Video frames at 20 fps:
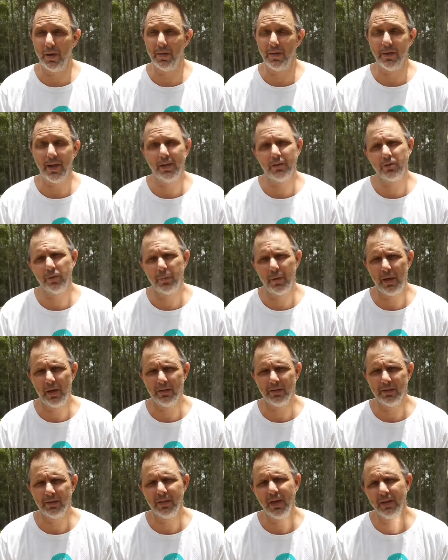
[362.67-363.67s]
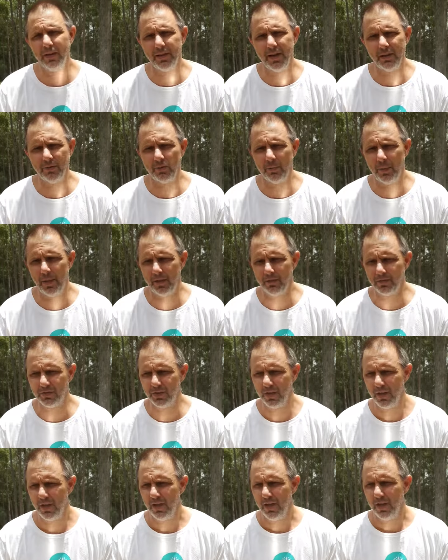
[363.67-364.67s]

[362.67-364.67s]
other naturopaths. And the other naturopaths